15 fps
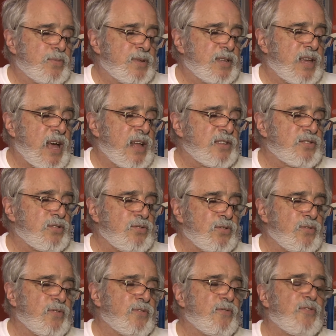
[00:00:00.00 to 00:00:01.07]
cancelled
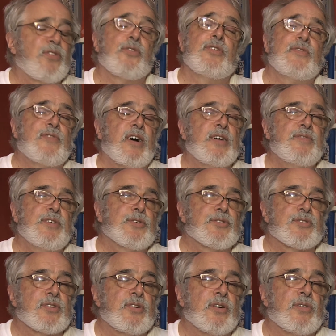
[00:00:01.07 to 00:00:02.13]
over 35
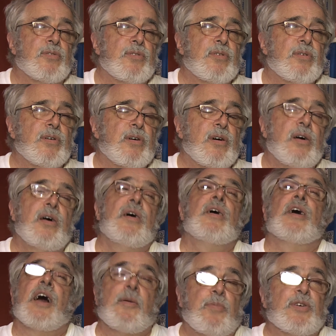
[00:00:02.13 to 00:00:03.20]
years ago,
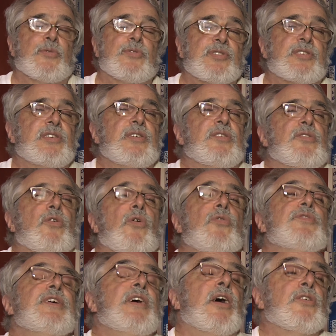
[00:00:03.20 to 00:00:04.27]
but we're still
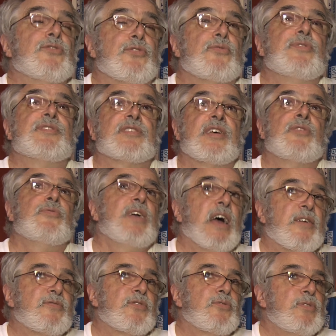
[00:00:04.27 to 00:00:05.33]
holding on to it, saying we
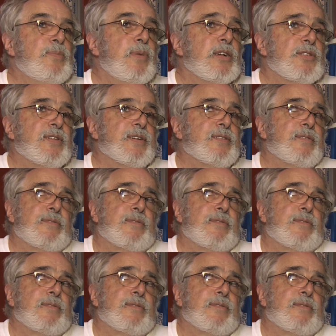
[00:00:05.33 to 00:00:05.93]
have to rebuild it.